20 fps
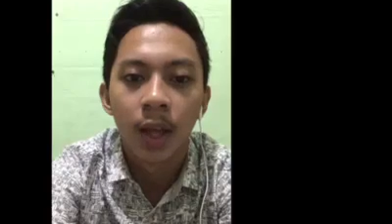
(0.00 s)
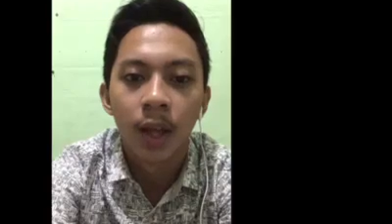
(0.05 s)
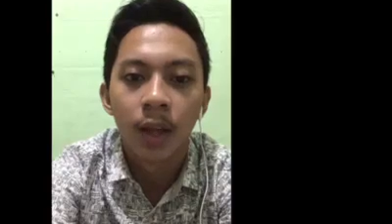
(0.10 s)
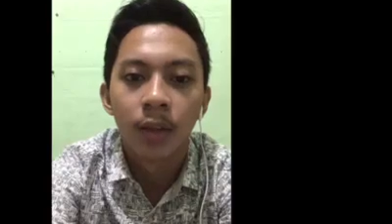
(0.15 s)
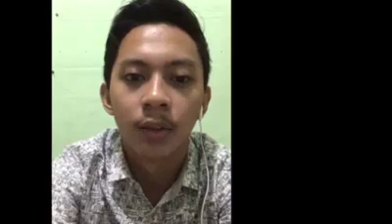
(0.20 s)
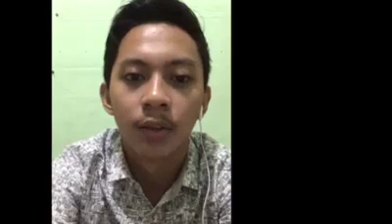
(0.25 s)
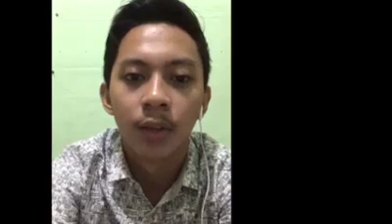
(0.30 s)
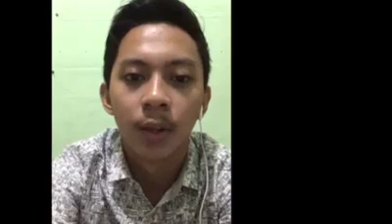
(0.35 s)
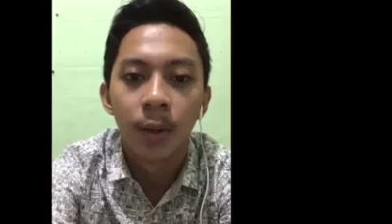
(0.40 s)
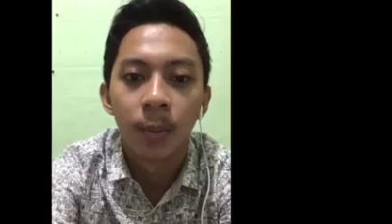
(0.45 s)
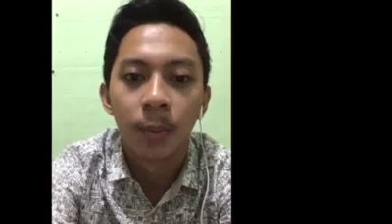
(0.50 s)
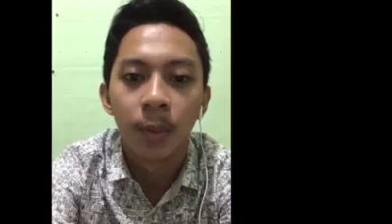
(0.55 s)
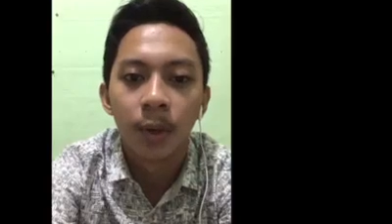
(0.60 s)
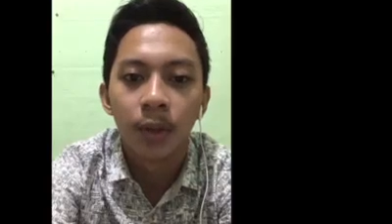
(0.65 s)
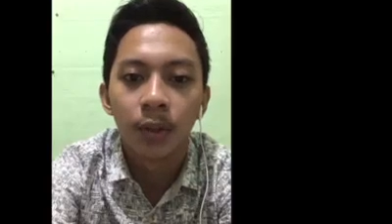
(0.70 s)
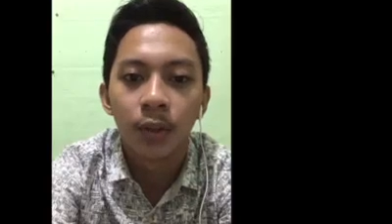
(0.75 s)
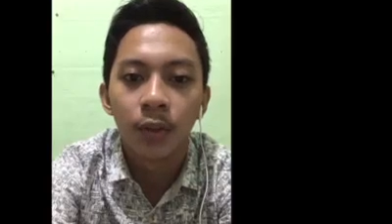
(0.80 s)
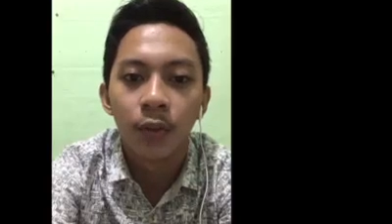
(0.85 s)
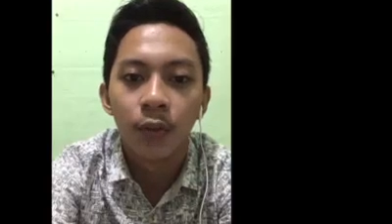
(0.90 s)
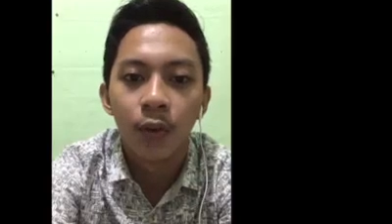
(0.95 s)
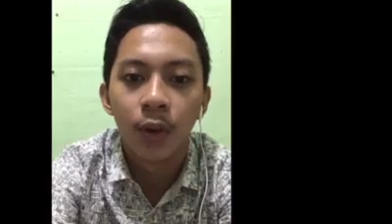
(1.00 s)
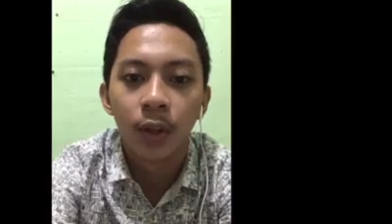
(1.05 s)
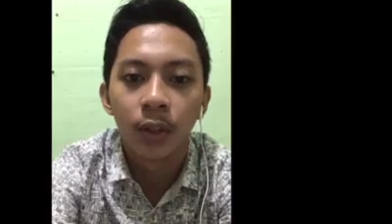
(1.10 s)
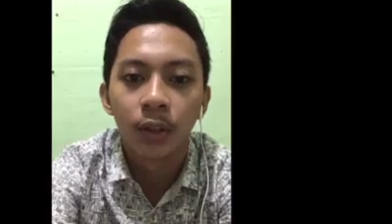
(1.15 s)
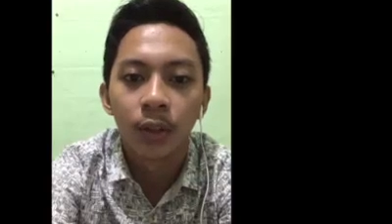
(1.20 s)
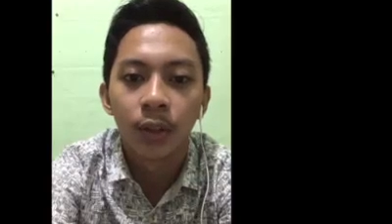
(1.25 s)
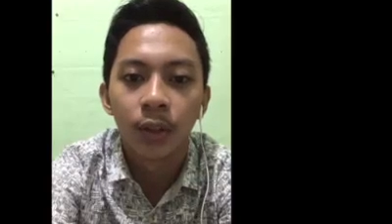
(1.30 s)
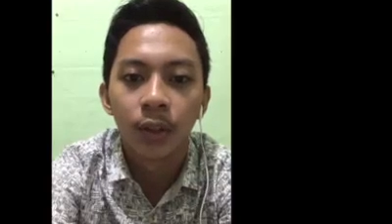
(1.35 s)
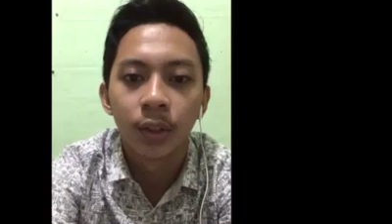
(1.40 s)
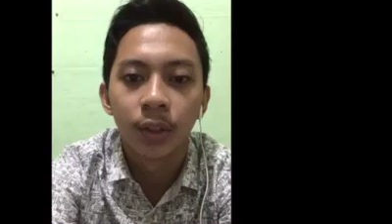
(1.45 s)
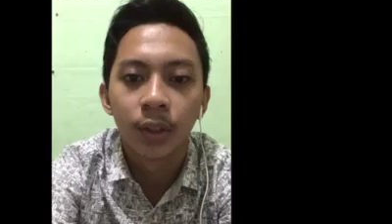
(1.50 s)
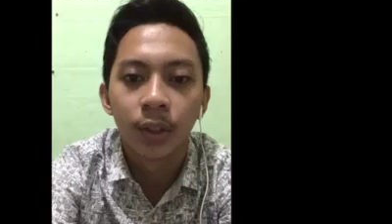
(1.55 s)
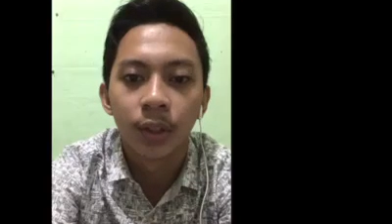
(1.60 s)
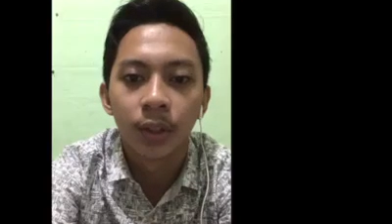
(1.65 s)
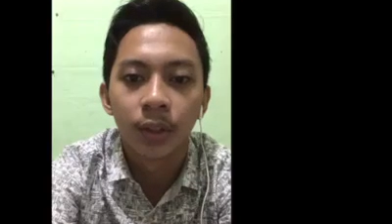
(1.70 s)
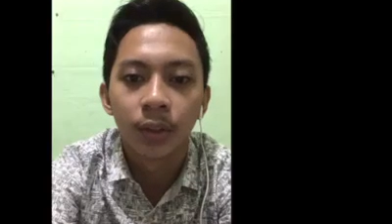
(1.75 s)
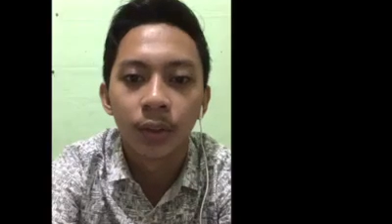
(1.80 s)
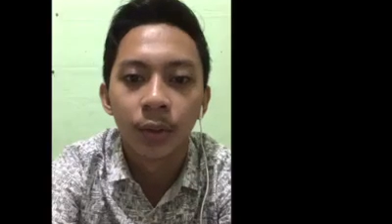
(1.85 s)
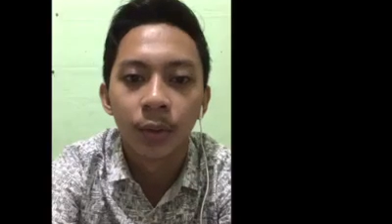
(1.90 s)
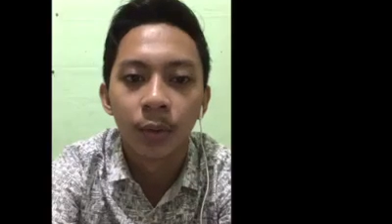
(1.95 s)
The amount of water on Earth
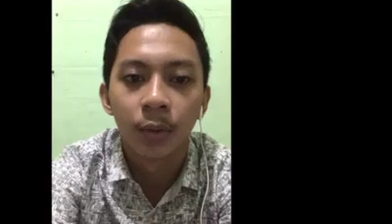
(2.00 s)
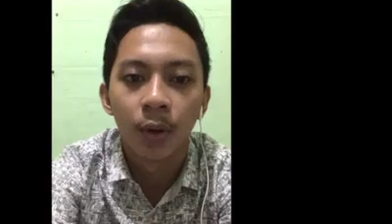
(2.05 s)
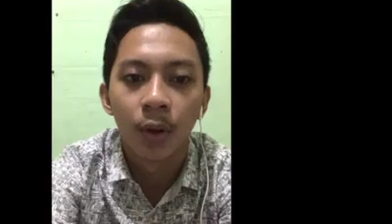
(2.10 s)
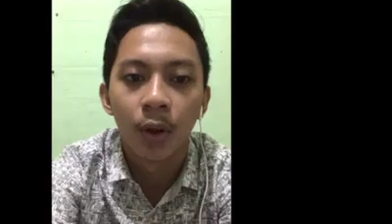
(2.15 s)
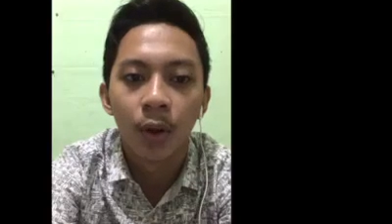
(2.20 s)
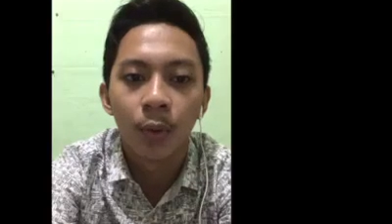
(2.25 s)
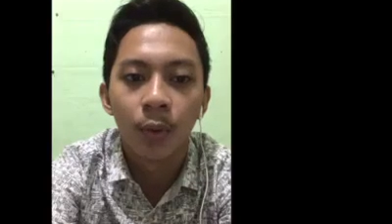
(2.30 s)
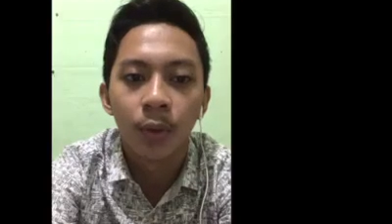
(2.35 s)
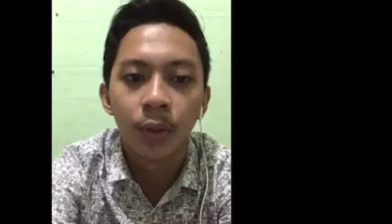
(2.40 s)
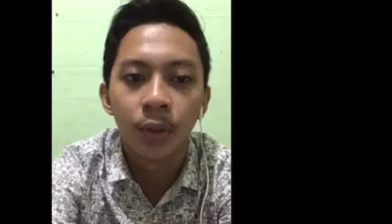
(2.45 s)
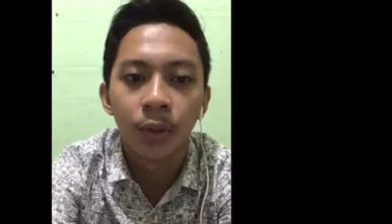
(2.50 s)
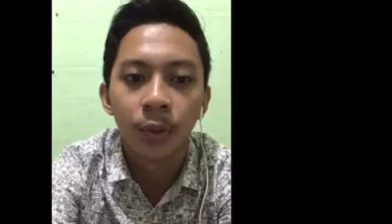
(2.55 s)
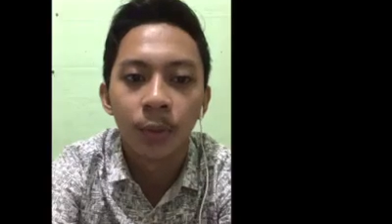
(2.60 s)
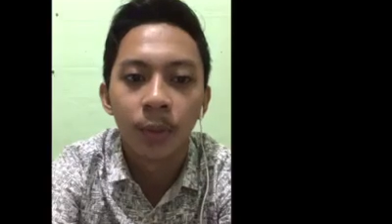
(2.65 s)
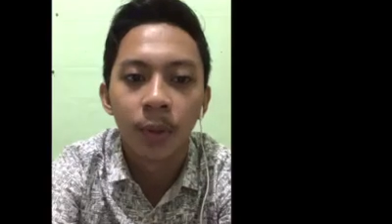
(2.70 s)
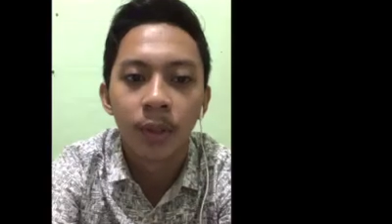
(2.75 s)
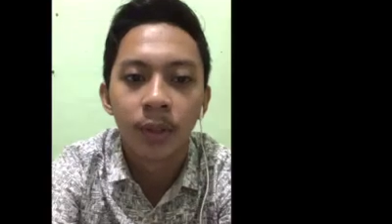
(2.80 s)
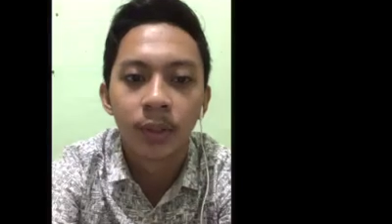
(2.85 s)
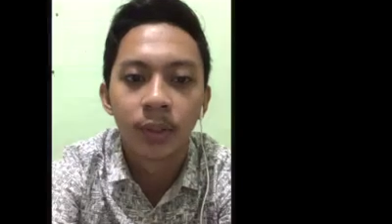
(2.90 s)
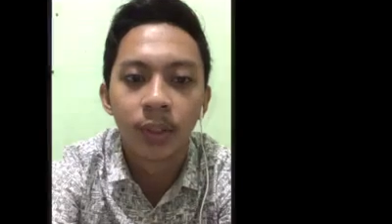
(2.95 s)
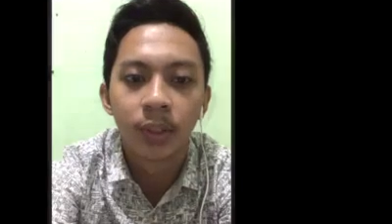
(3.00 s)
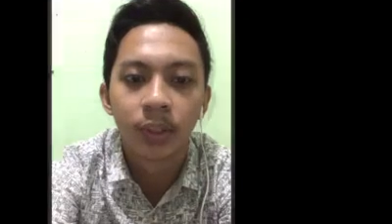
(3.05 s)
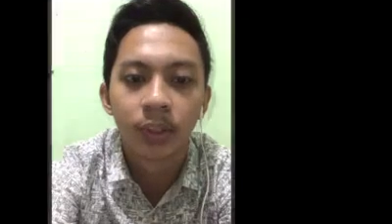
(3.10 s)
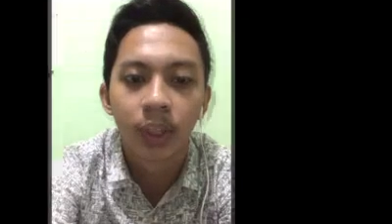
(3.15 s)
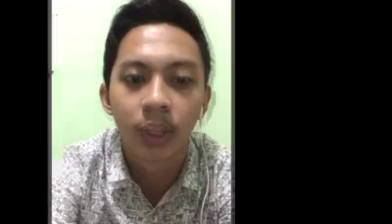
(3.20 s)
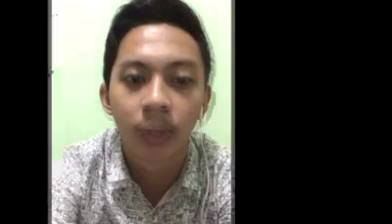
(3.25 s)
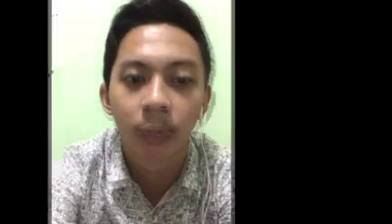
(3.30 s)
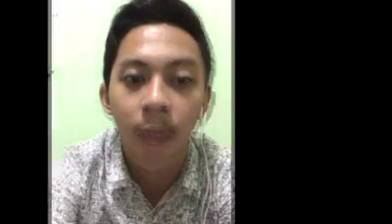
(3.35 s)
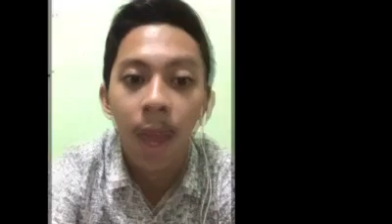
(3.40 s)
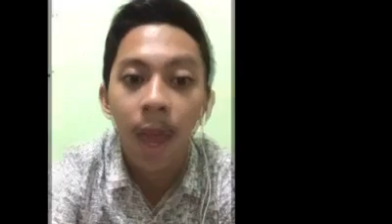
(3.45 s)
will always remains the same.